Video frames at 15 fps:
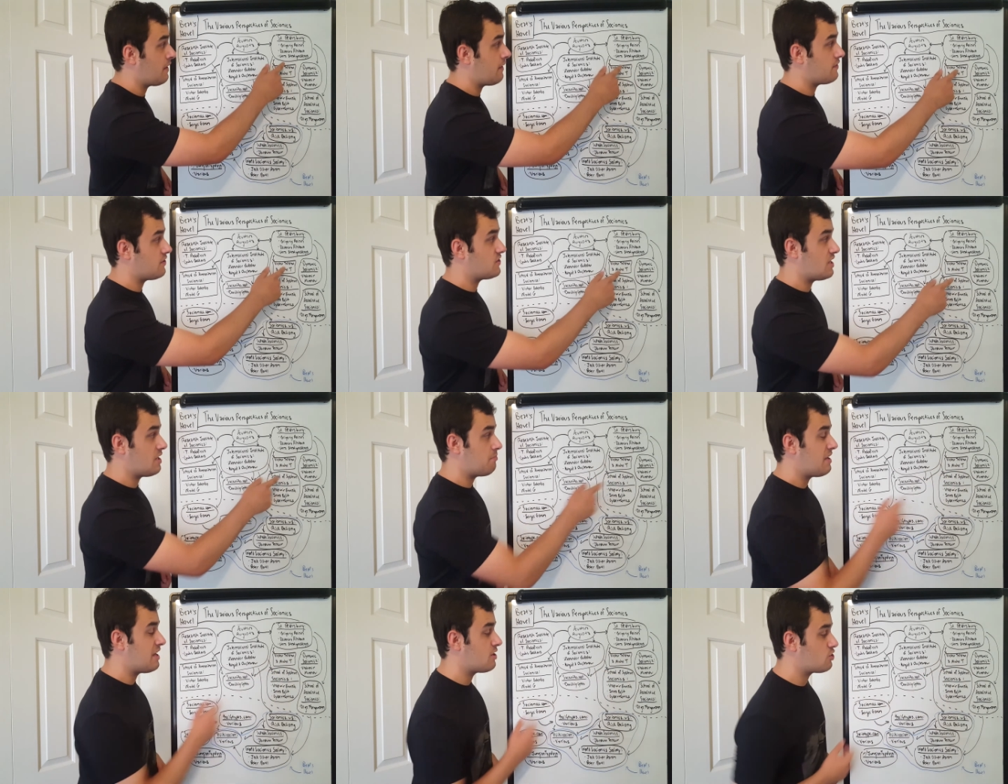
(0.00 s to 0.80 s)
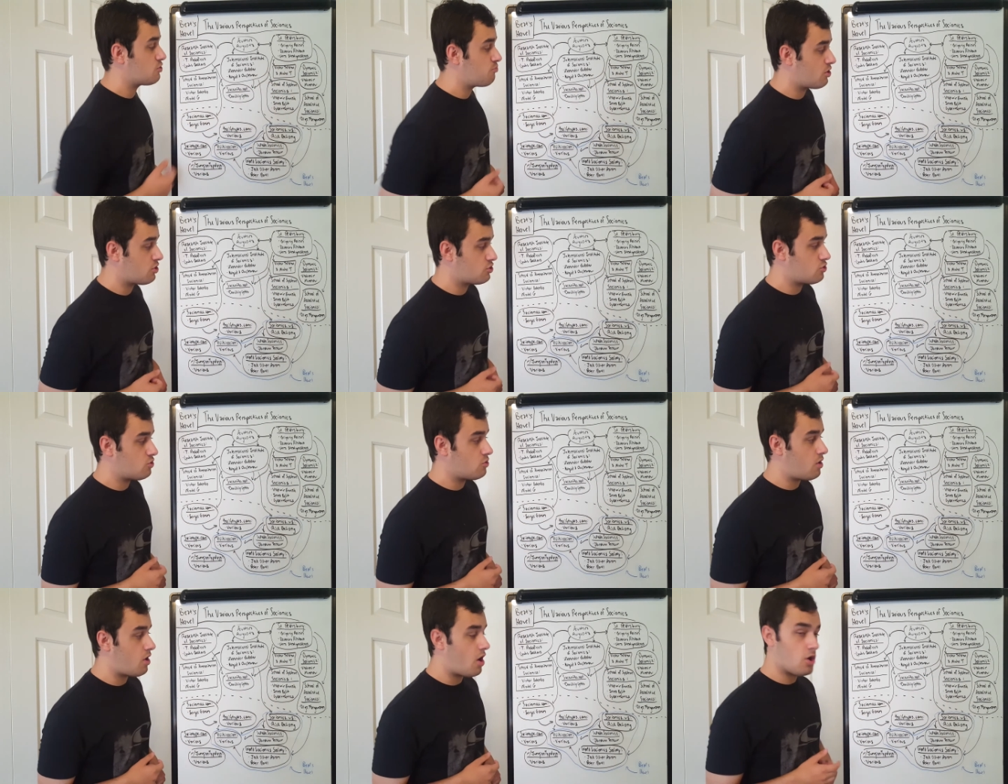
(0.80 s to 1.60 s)
The St. Petersburg
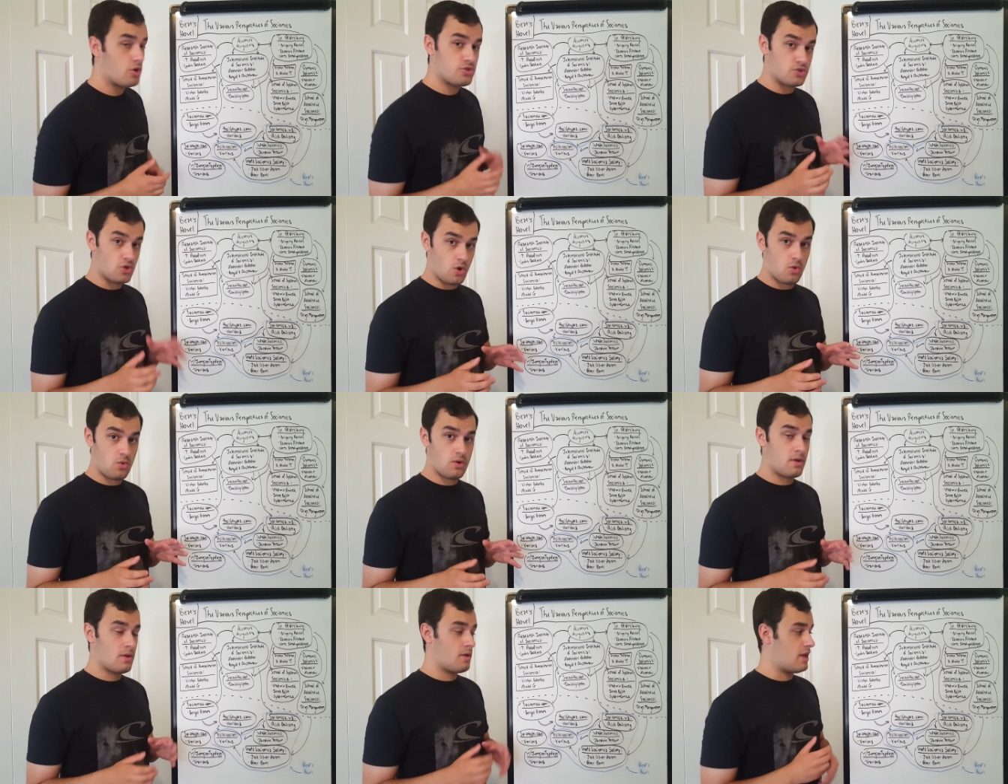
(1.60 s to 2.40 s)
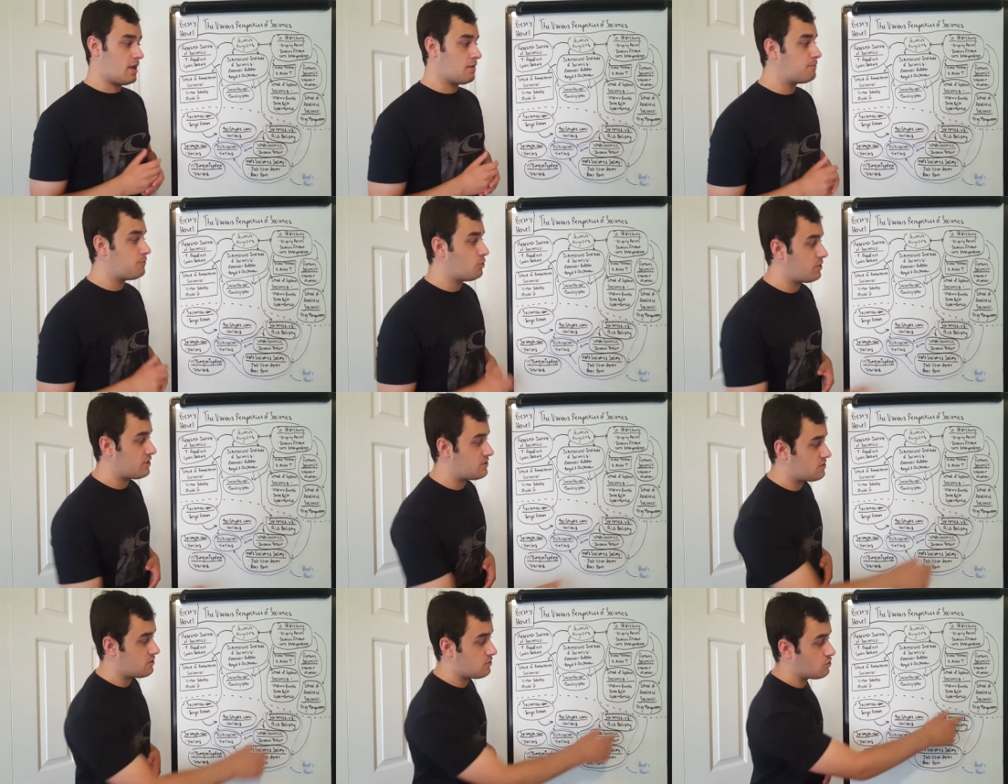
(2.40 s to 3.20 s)
school also
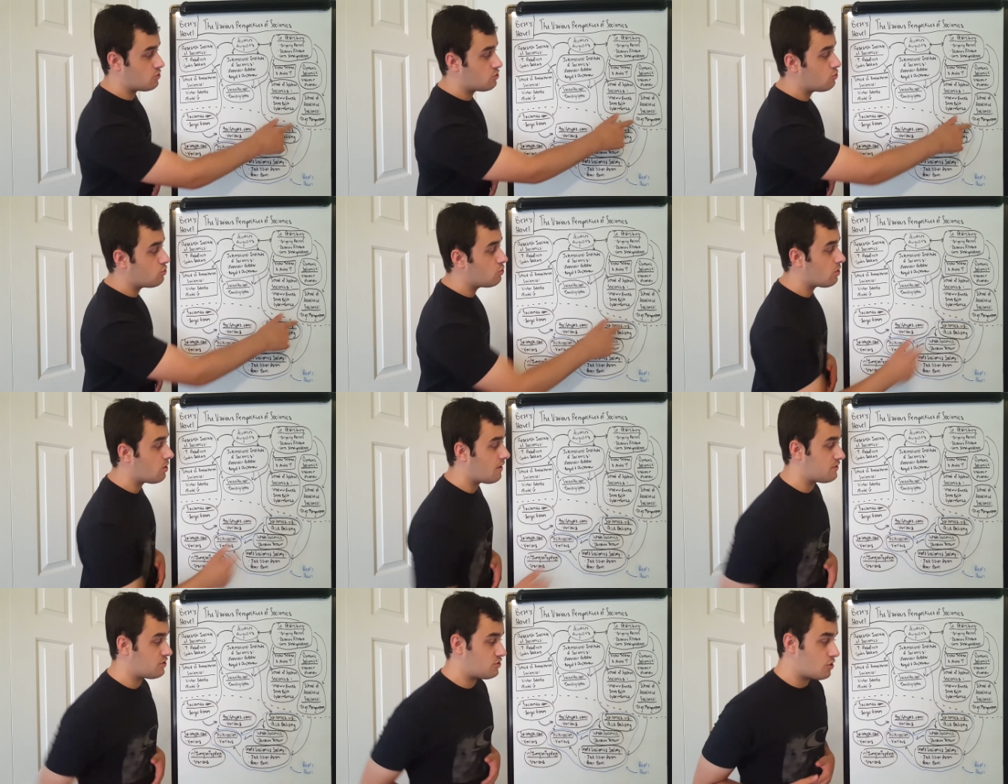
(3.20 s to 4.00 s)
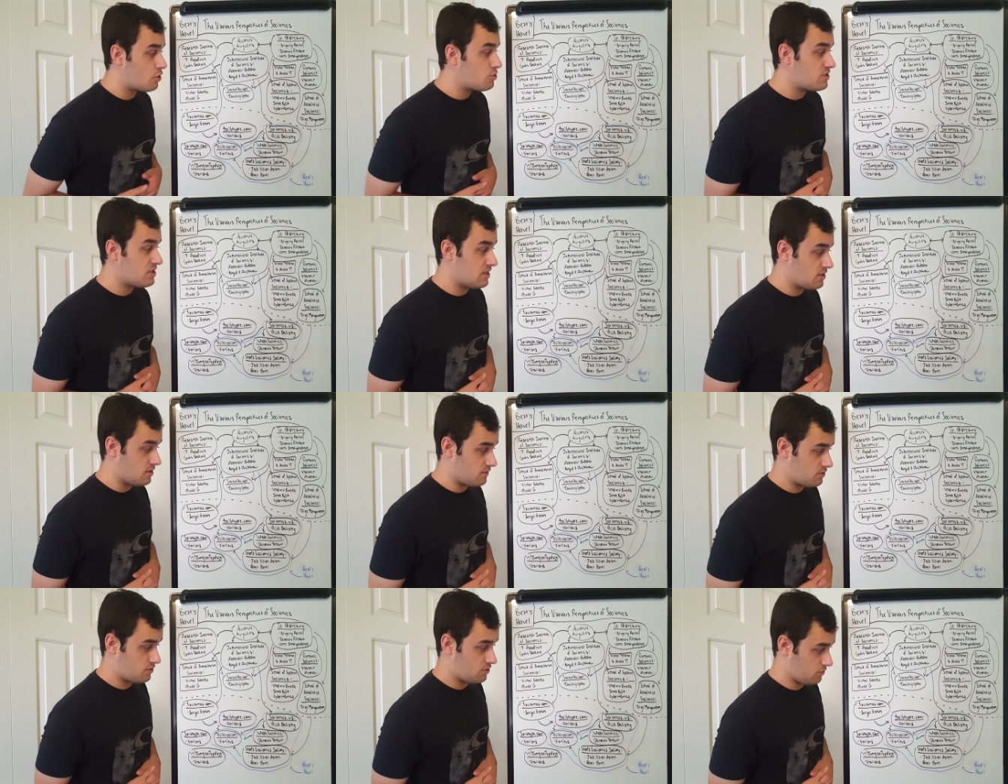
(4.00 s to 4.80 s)
influenced the School of
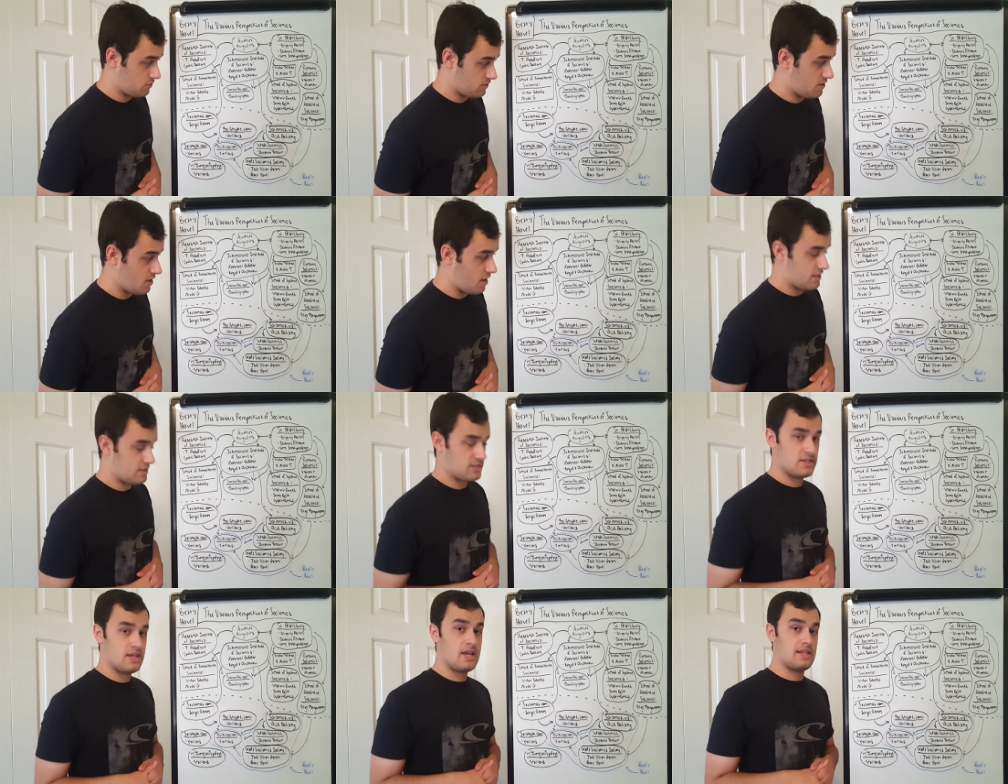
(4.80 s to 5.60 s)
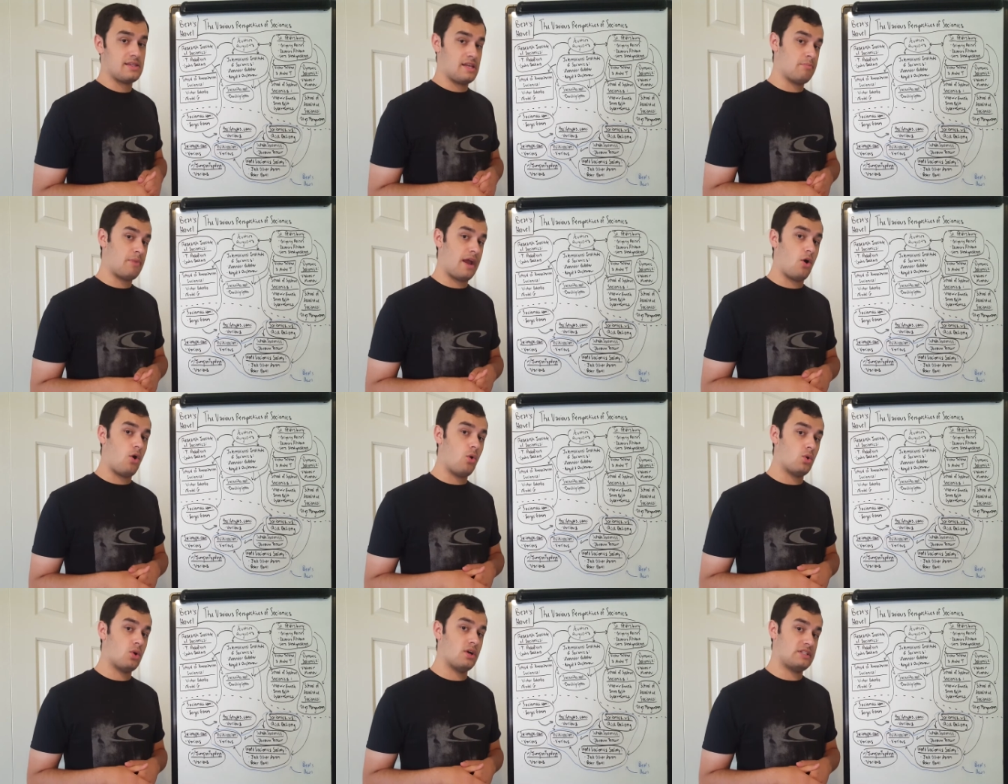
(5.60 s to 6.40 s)
Associative Socionics, led by
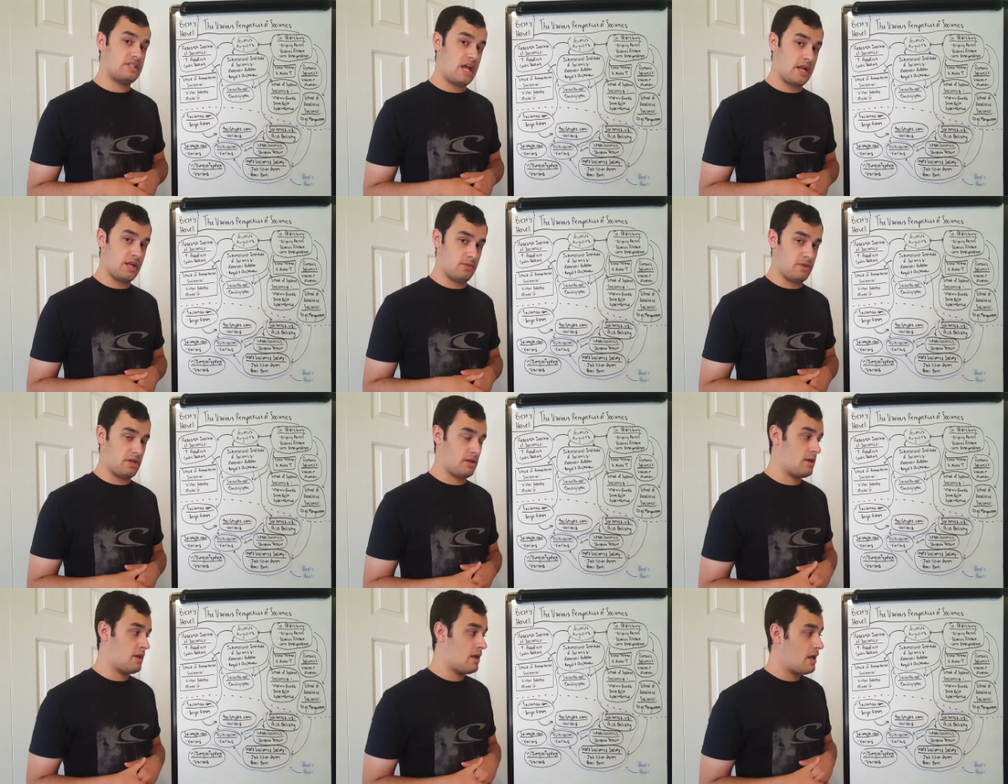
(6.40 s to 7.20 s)
Olga Tangeman.